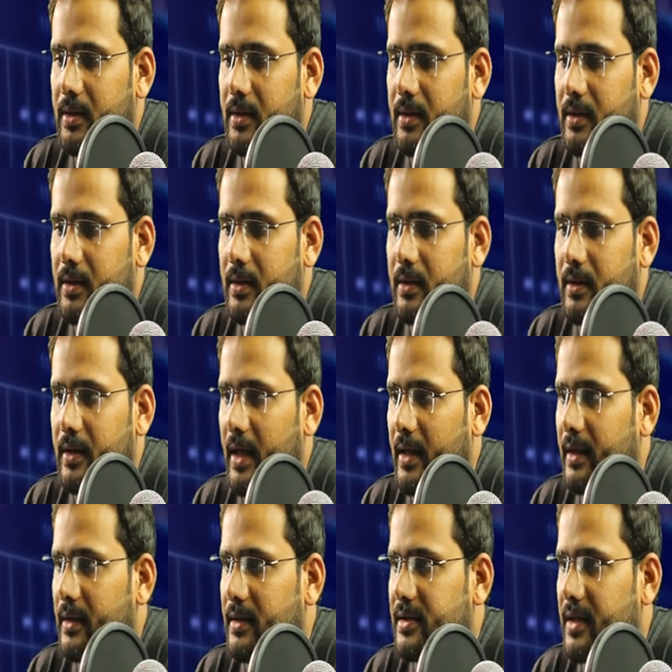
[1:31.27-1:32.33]
technical
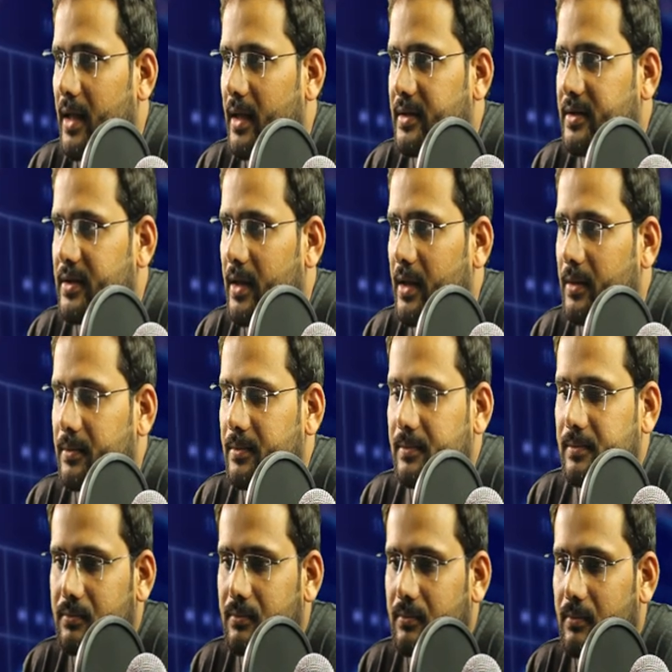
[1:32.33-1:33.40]
charts now.
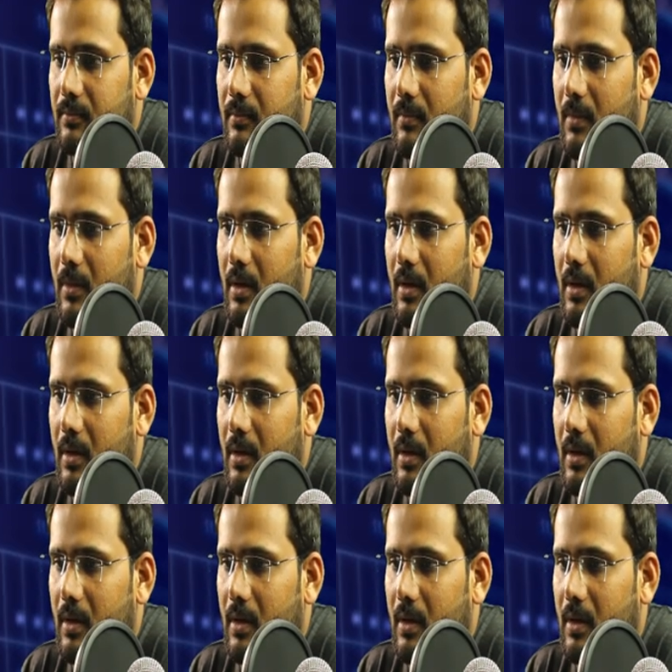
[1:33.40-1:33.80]
All